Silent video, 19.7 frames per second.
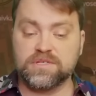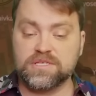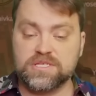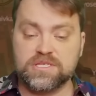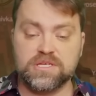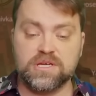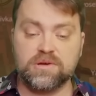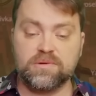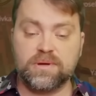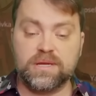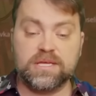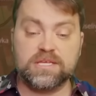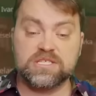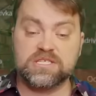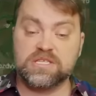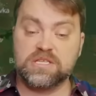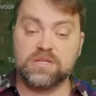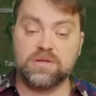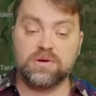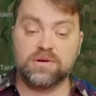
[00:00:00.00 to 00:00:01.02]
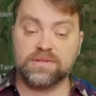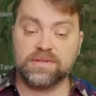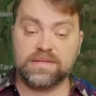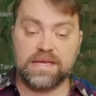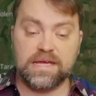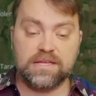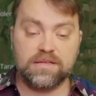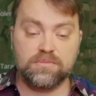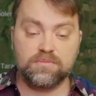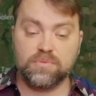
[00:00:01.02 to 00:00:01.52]
this area is not
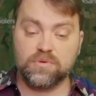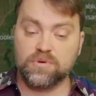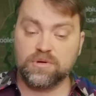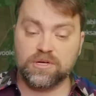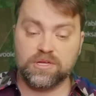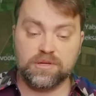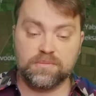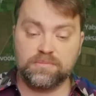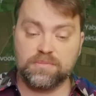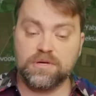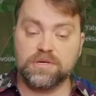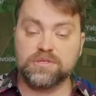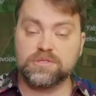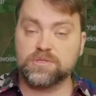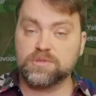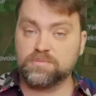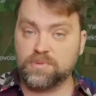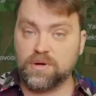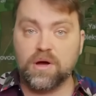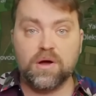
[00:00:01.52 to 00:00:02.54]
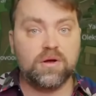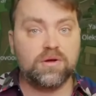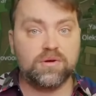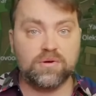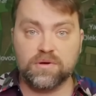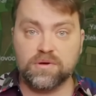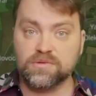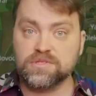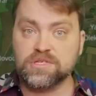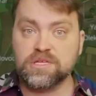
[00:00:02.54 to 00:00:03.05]
that important compared to
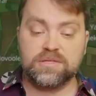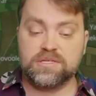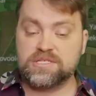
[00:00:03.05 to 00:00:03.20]
Pokrovsk.